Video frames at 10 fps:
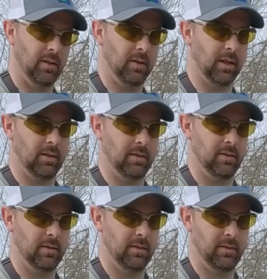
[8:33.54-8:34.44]
Okay,
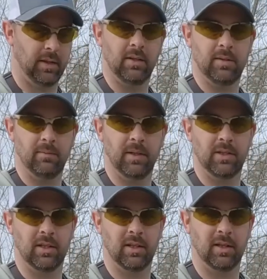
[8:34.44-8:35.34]
there's some
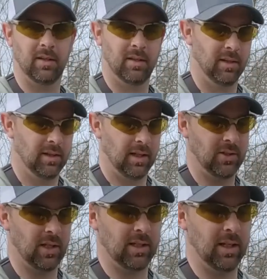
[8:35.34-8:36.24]
fish in there.
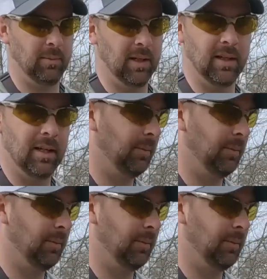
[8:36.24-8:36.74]
I just gotta keep getting